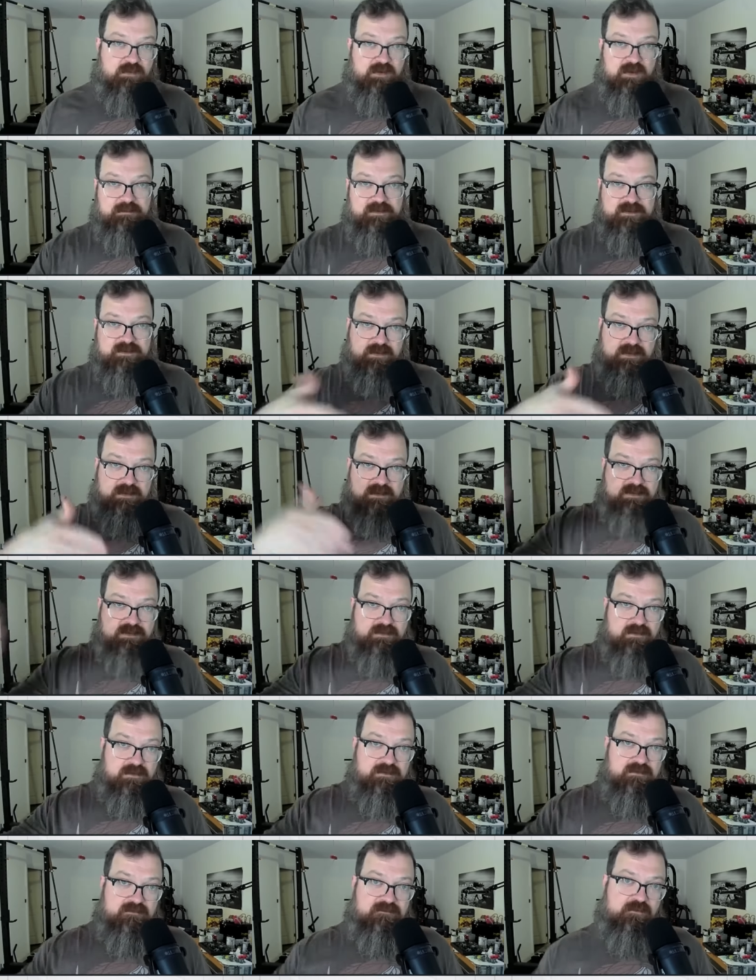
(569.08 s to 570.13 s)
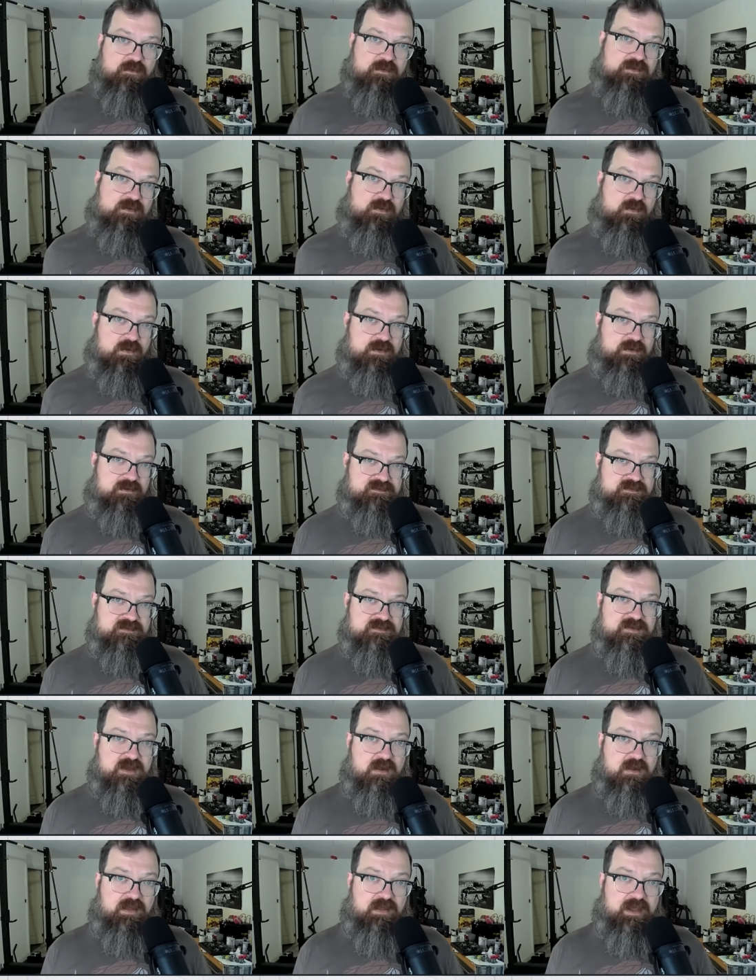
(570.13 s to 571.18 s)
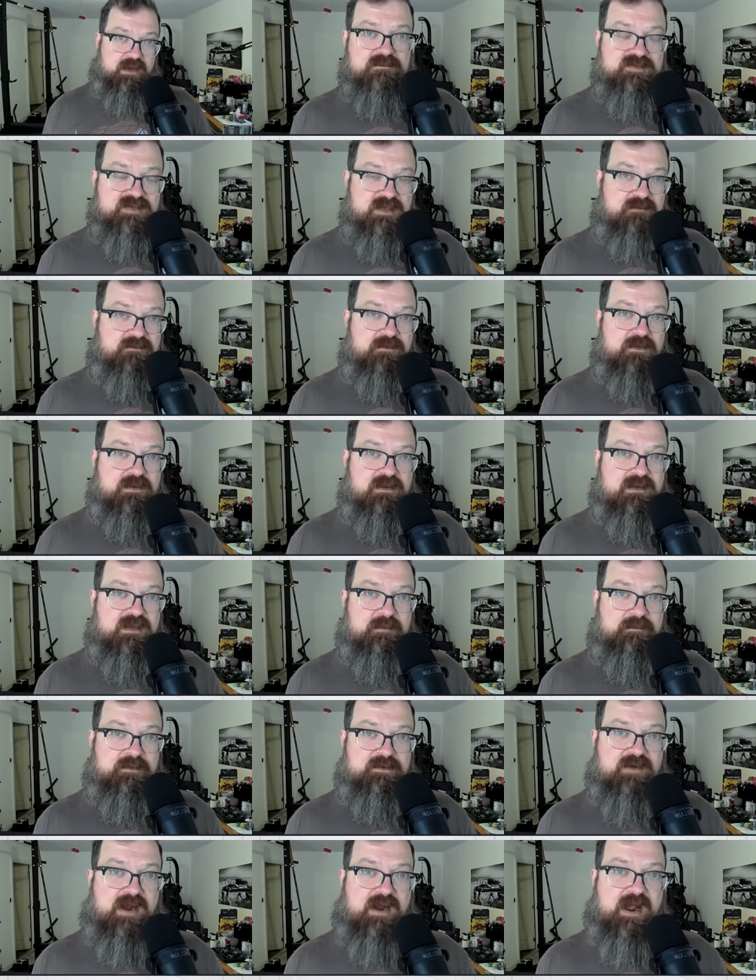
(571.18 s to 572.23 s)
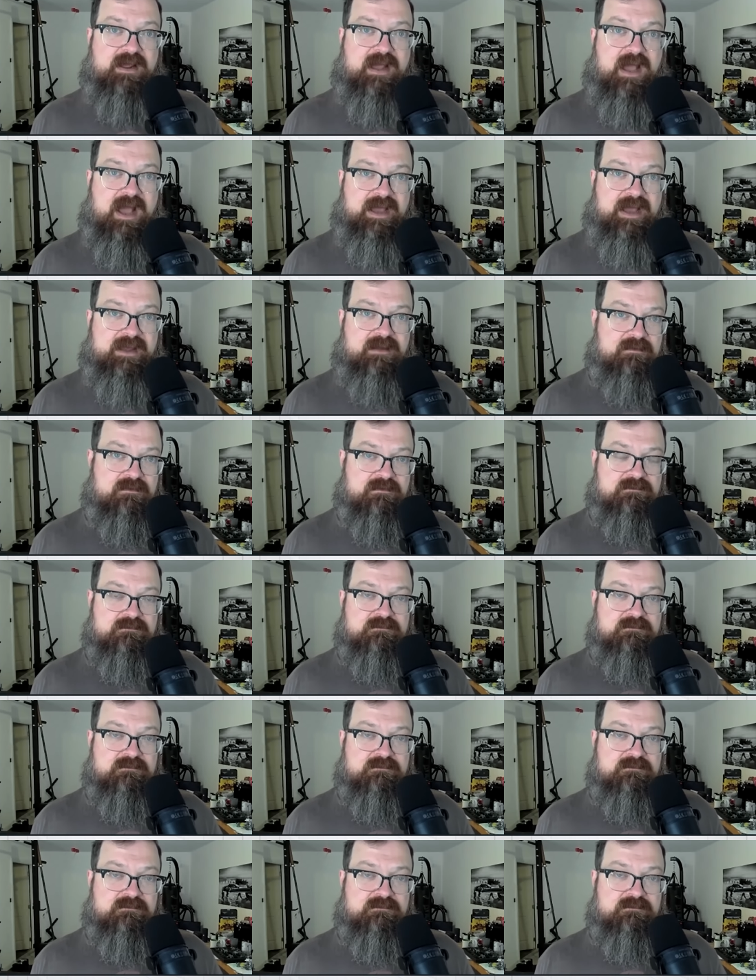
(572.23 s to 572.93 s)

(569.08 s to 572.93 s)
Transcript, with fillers: show up between the third and the fourth quarters in Salt Lake. See if you can keep a dry eye.